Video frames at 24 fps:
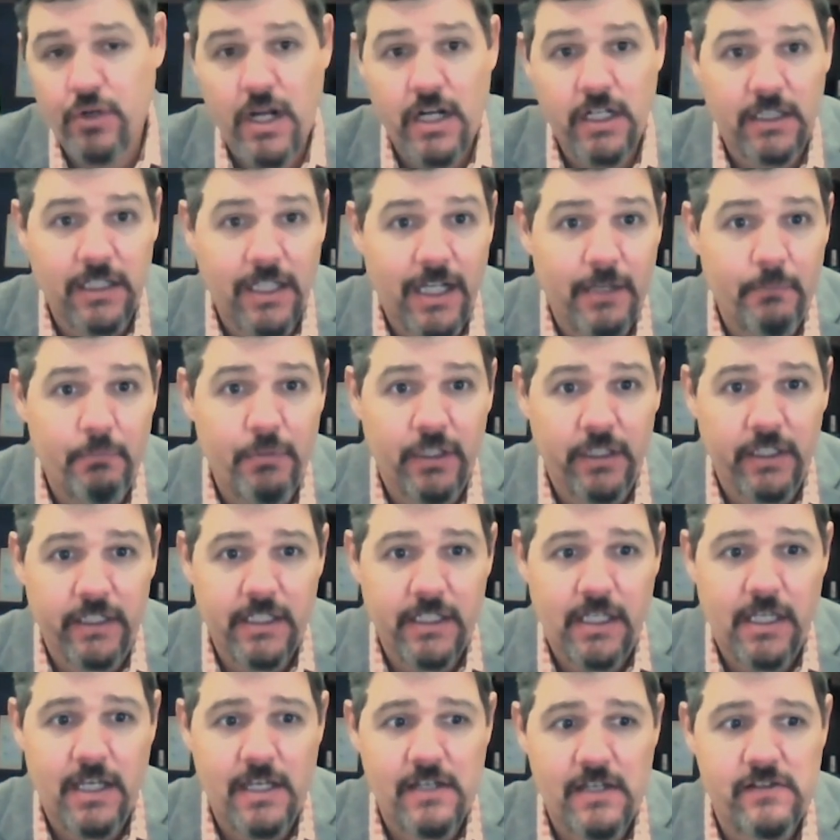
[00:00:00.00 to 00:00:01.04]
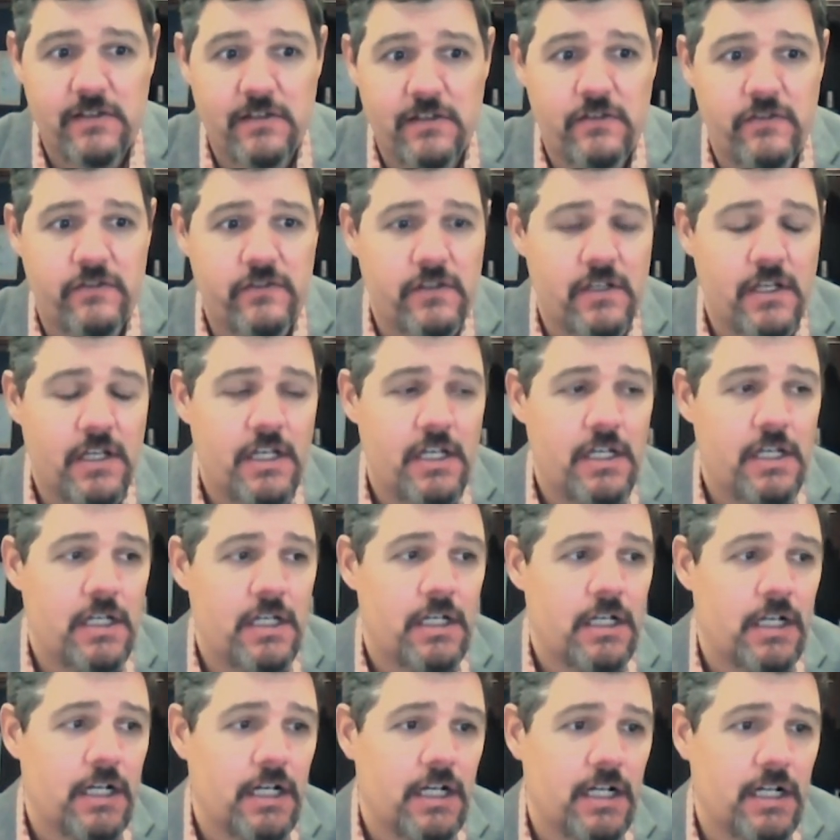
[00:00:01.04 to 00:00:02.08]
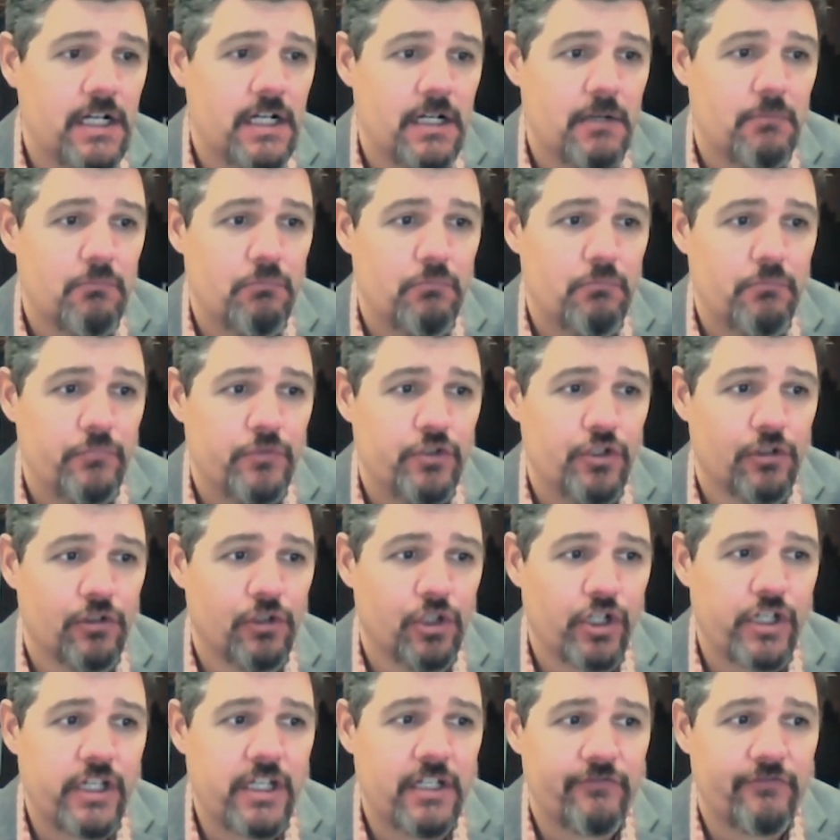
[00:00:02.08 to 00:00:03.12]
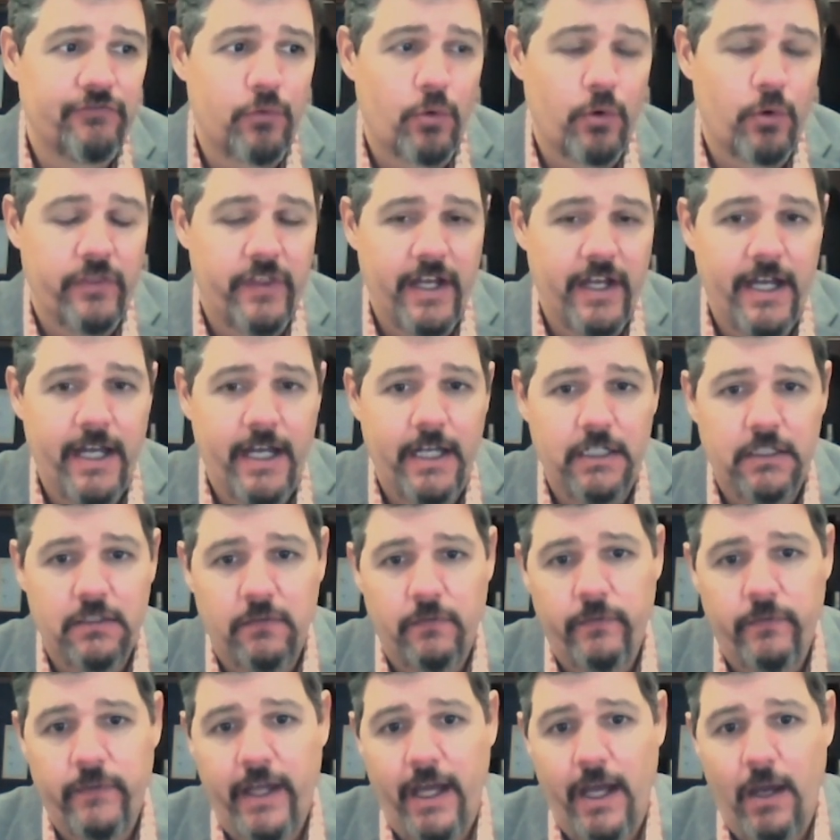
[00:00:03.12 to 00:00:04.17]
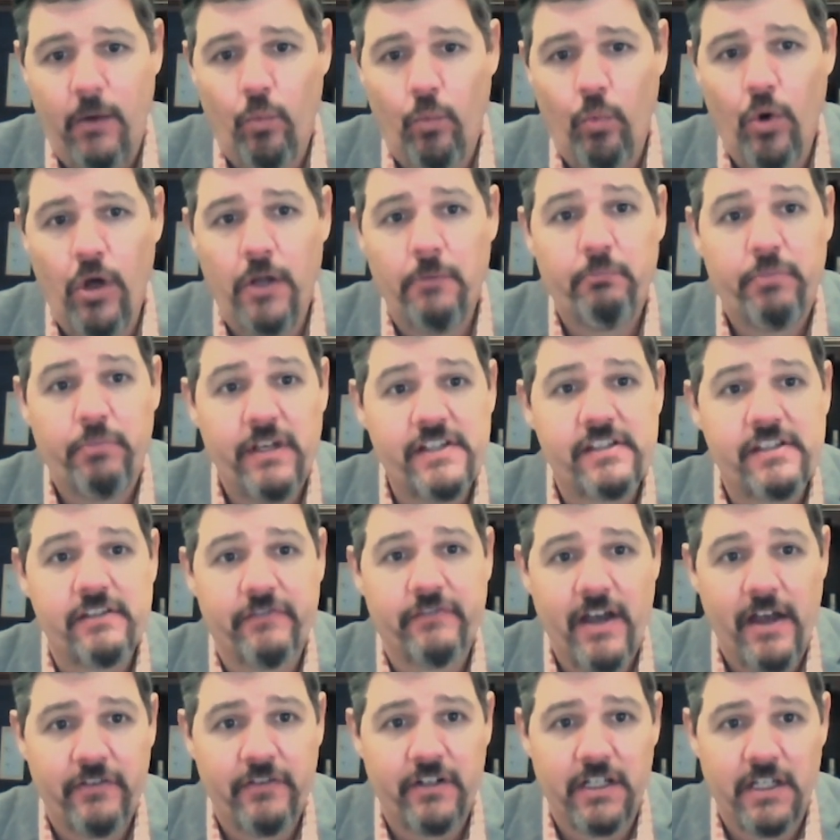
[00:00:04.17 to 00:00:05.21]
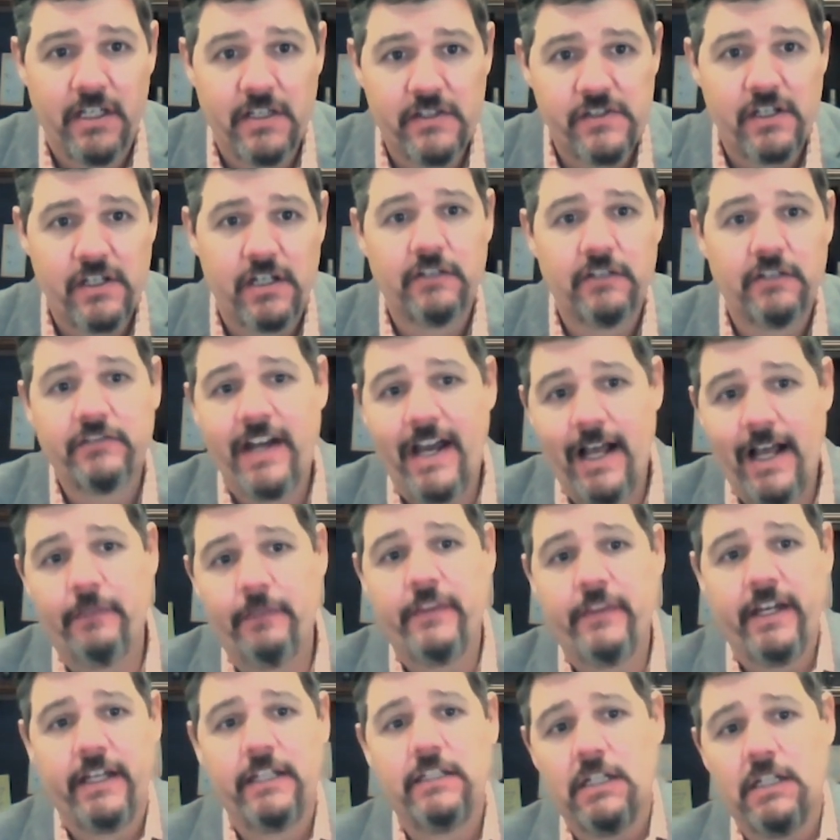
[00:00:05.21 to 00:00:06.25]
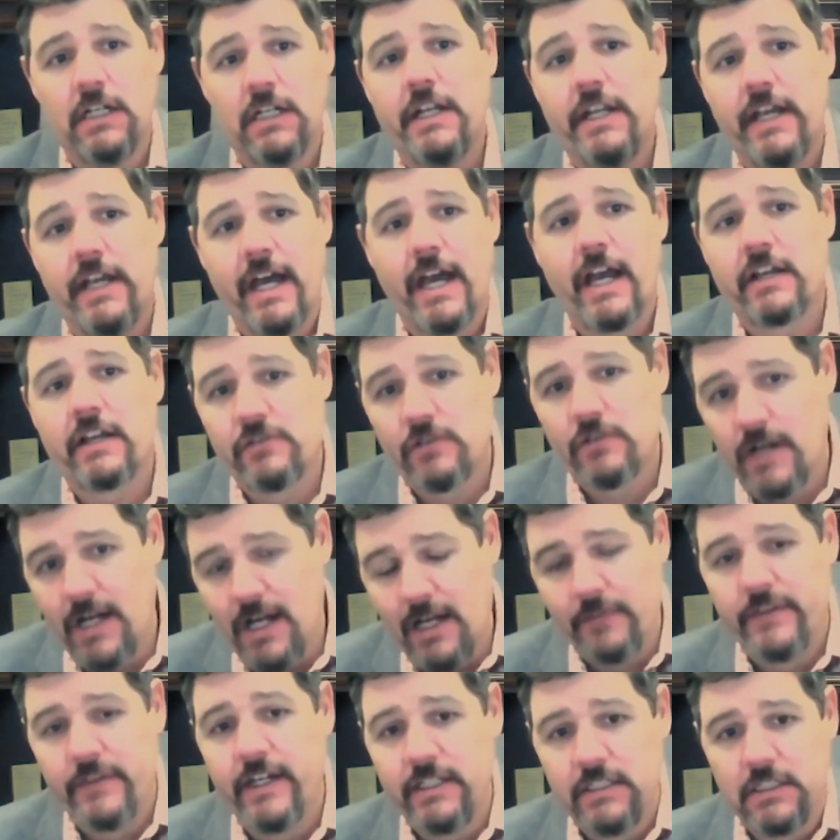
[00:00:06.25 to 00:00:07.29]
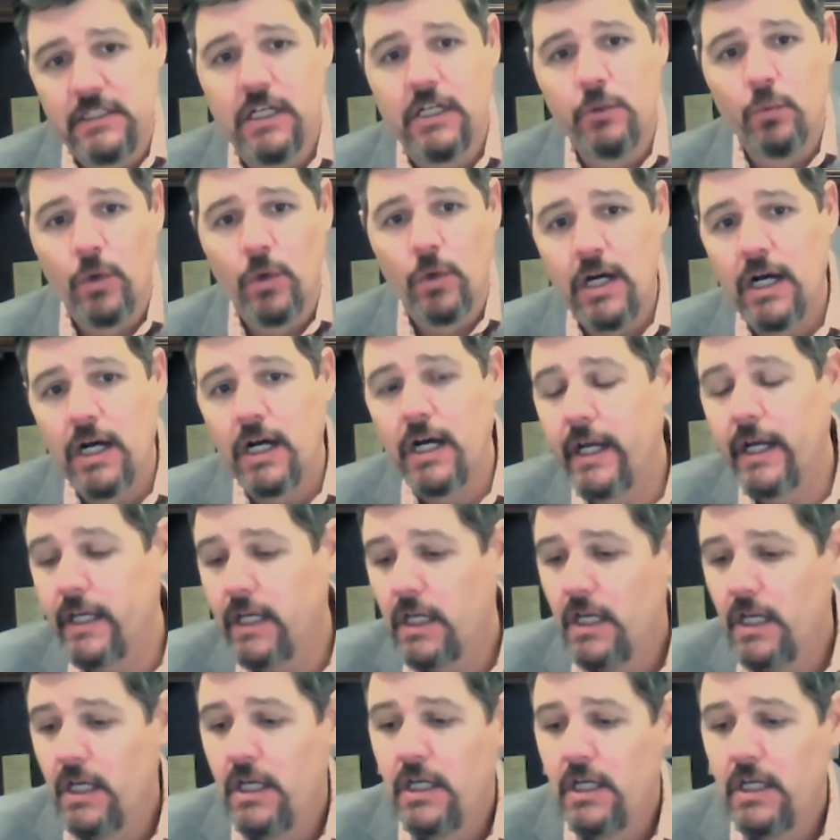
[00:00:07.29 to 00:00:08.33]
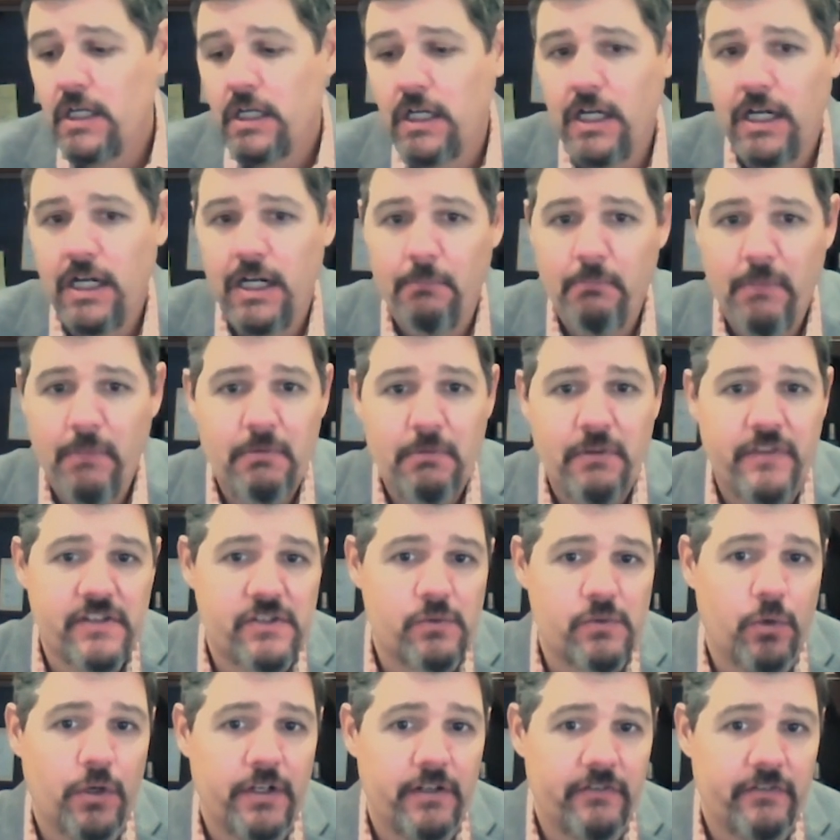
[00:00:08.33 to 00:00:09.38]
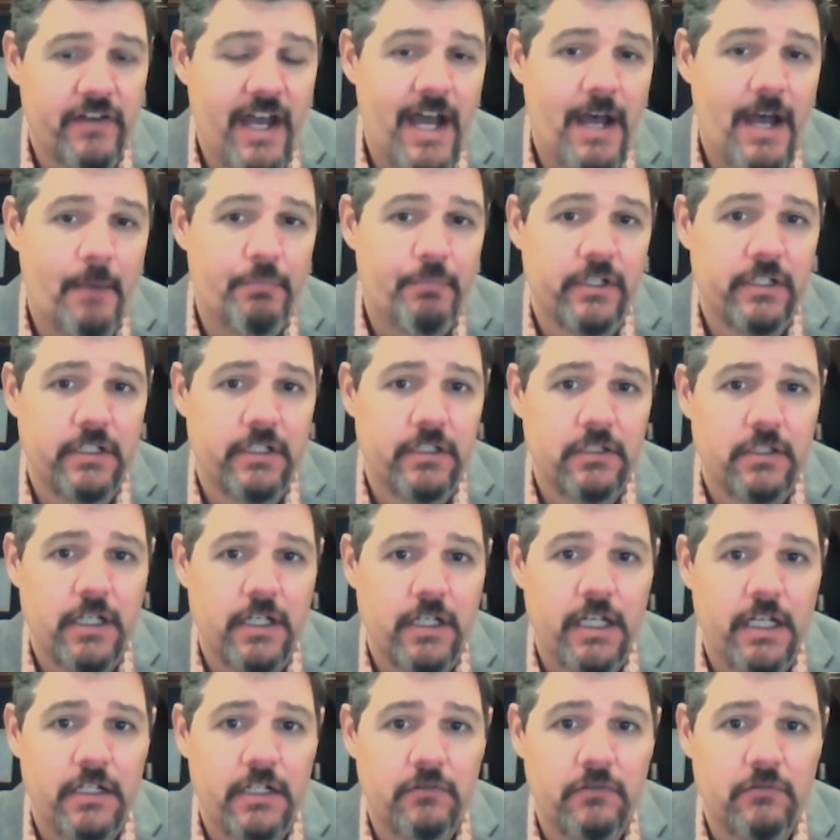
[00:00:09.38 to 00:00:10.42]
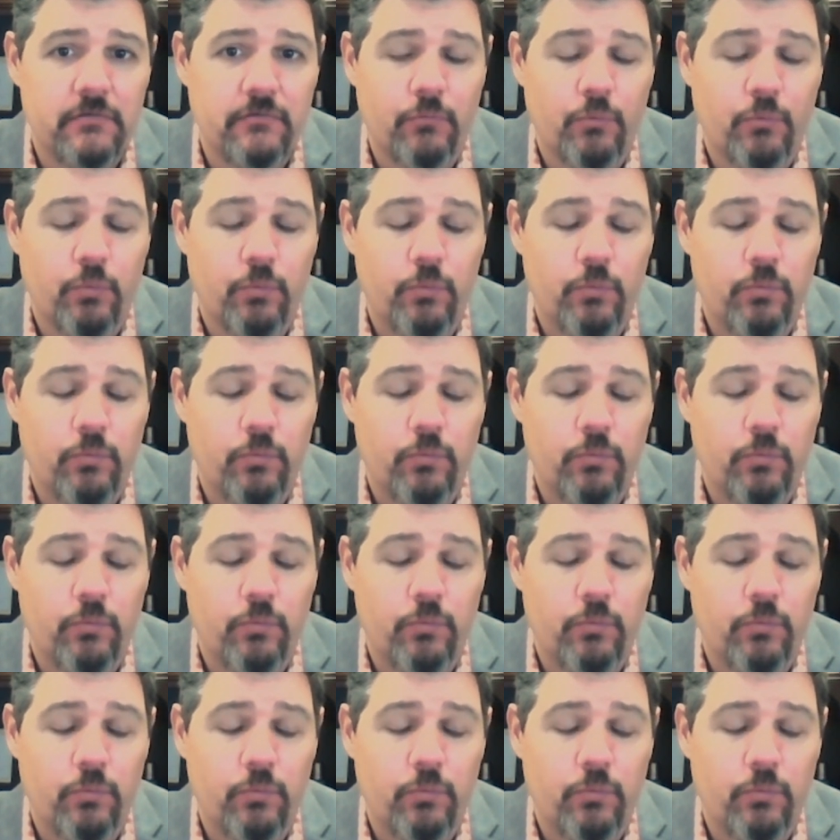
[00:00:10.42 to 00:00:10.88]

in product liability cases, you're looking for that one piece of evidence of had they done X or had they done Y, maybe this wouldn't have happened. And